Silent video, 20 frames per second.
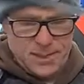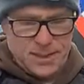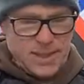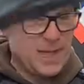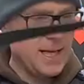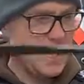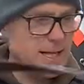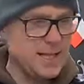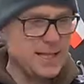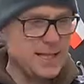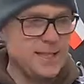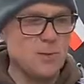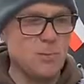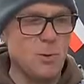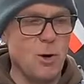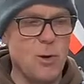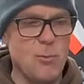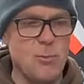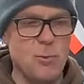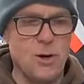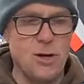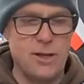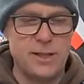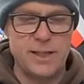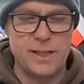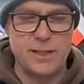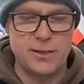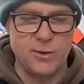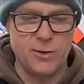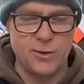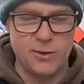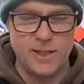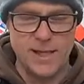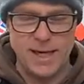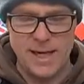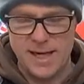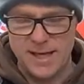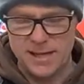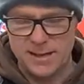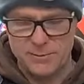Okay, this is what I'm working on
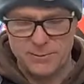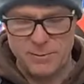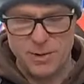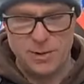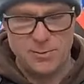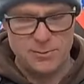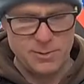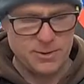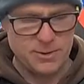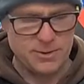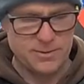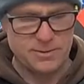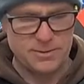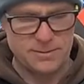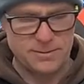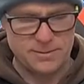at the moment